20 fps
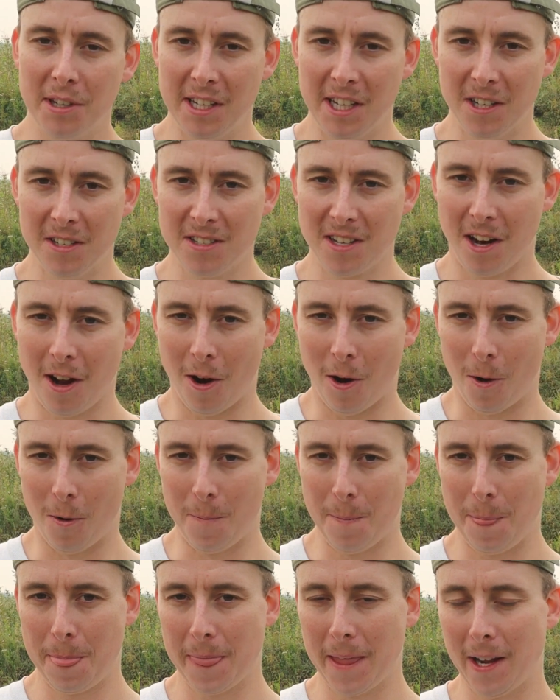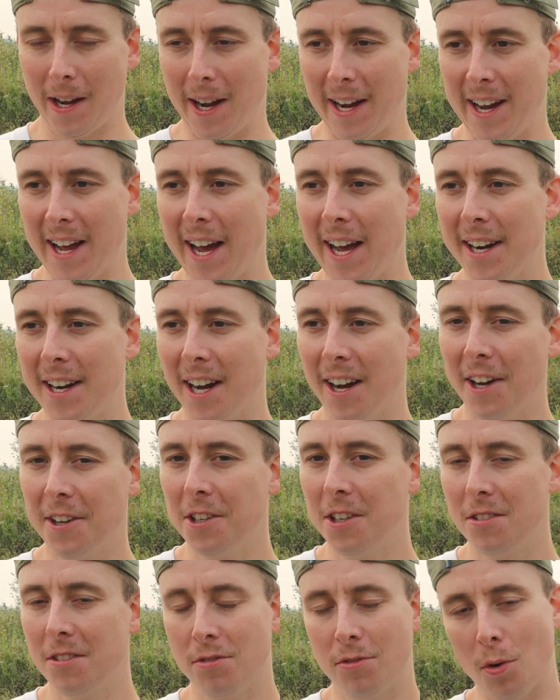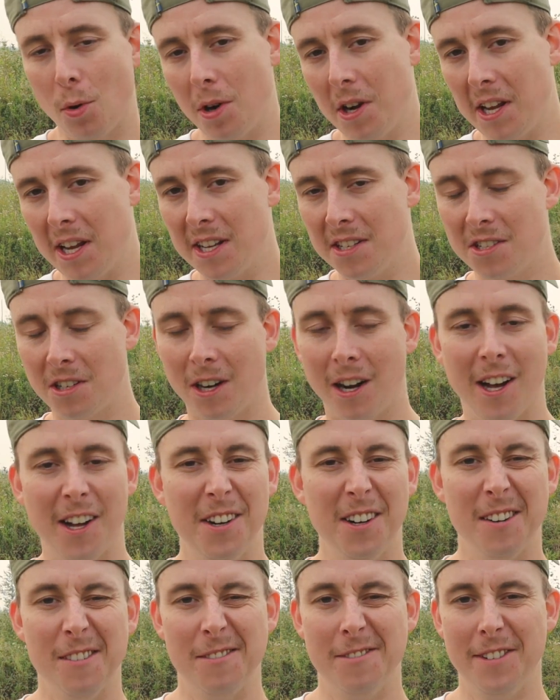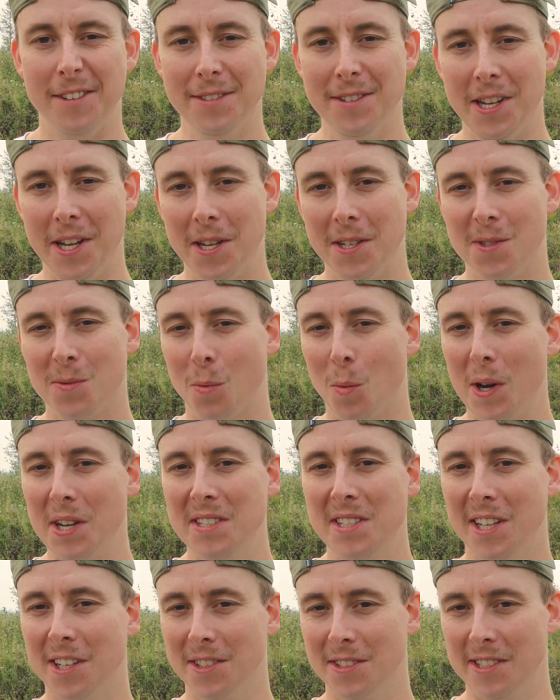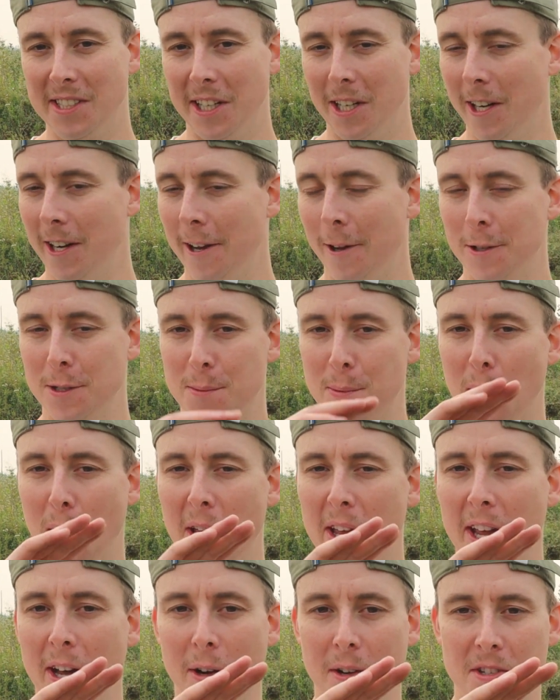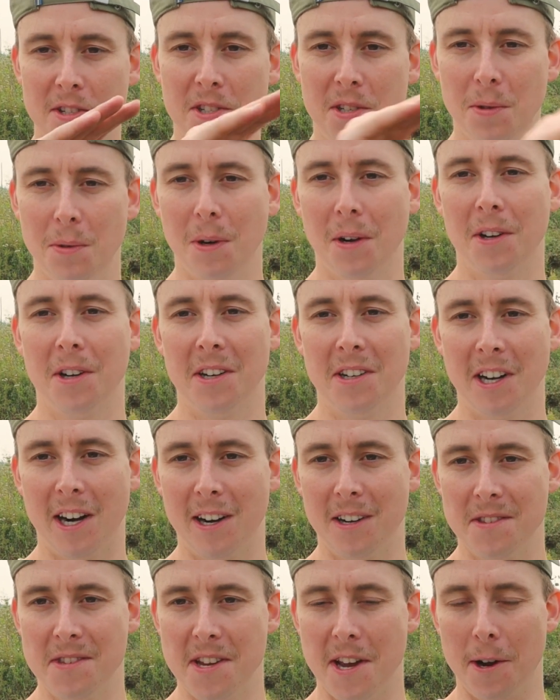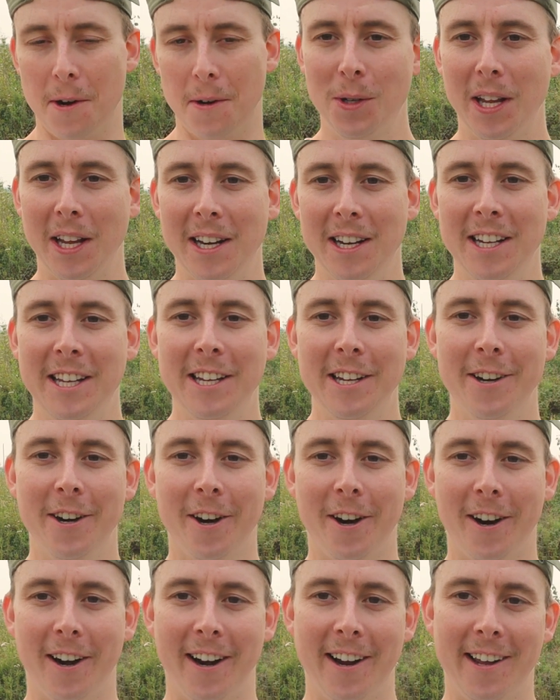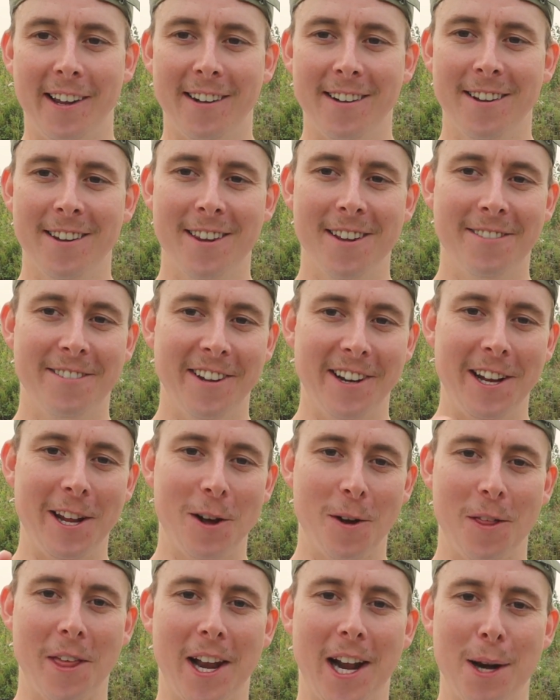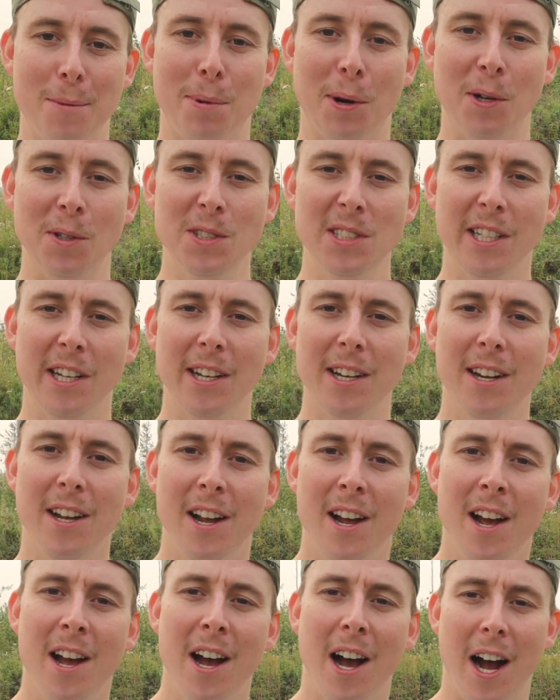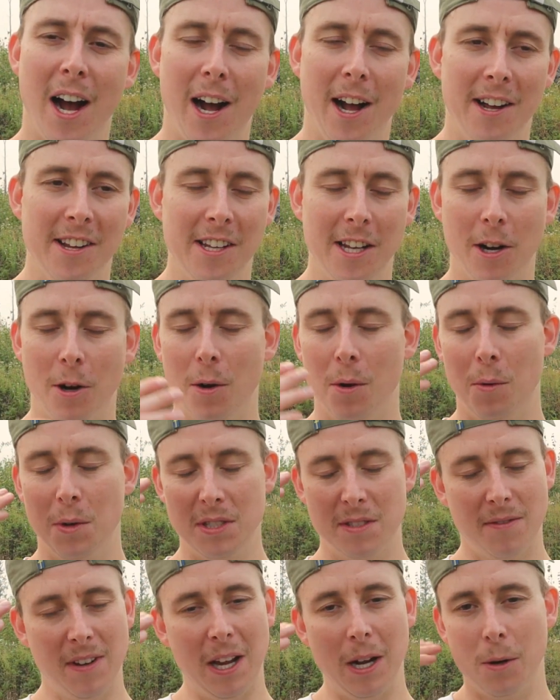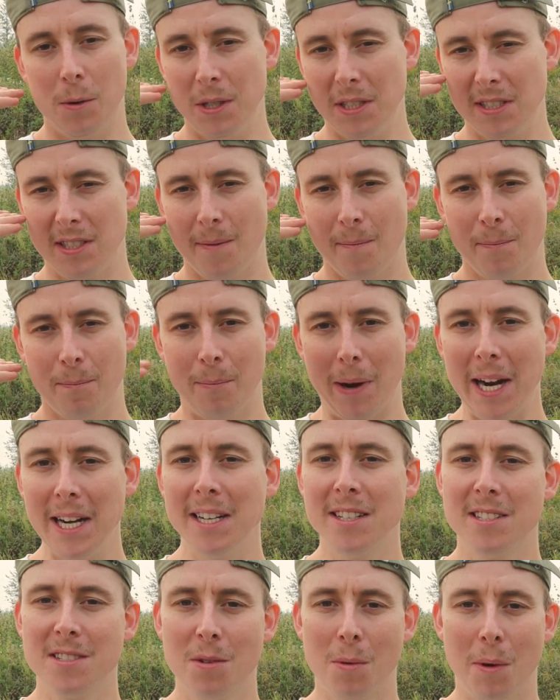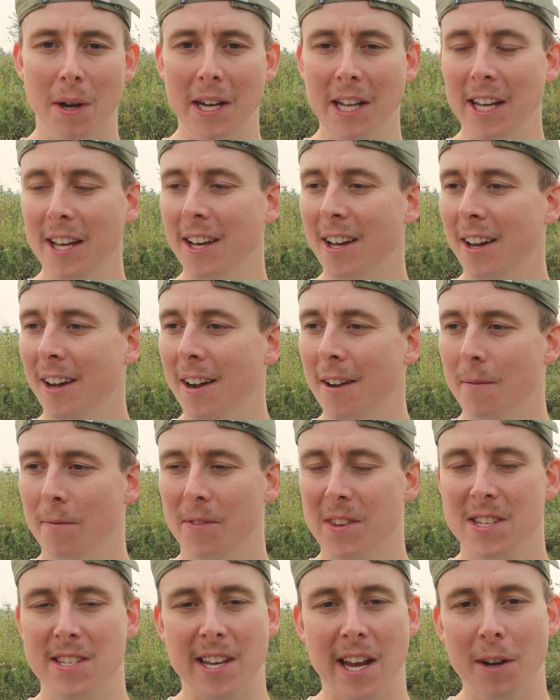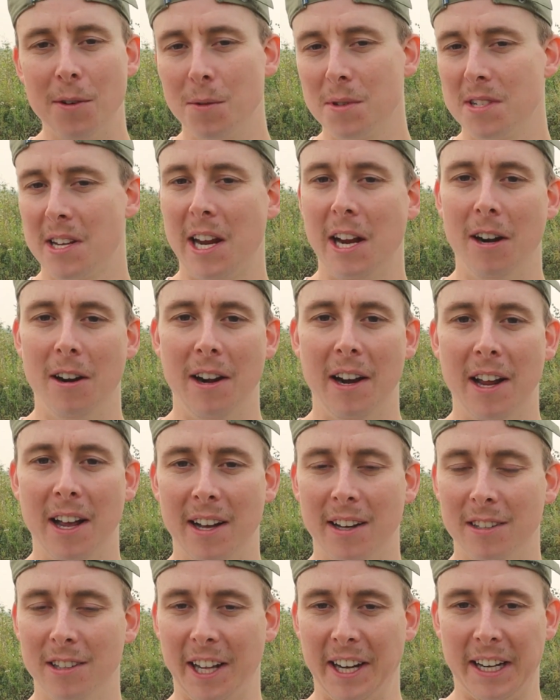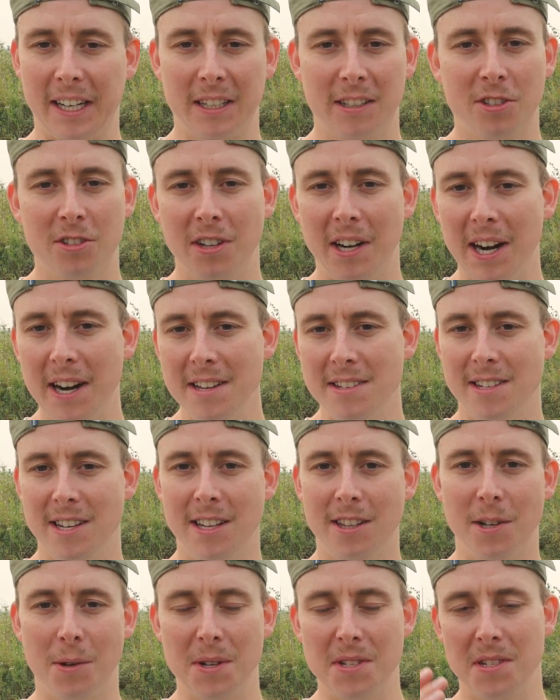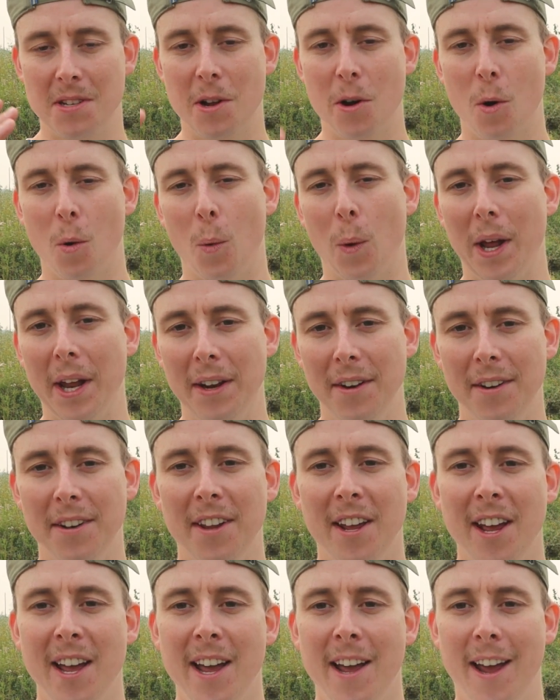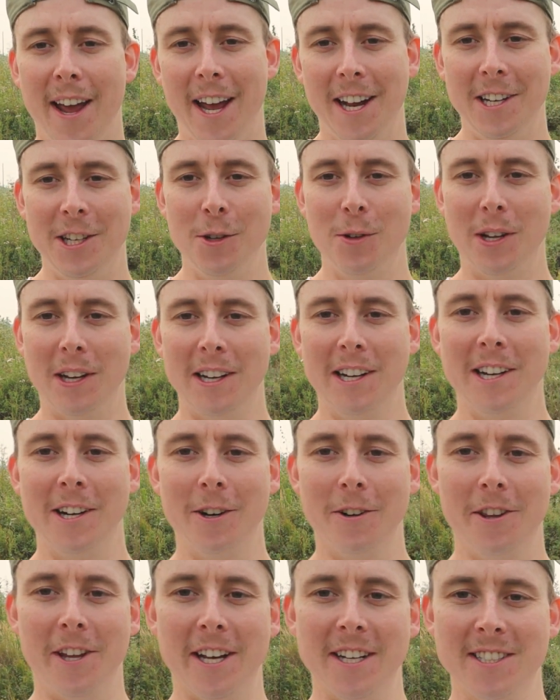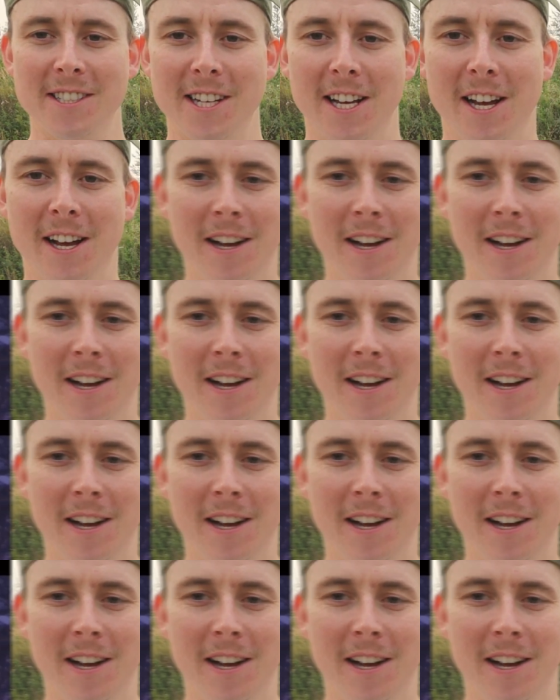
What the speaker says: of years ago, I had a 140 inch or 150 inch white-tailed deer. He was probably out 200 yards out. You can hear in the video that I posted, it was minus 20, sound was carrying like crazy, there was no wind, and you can hear this.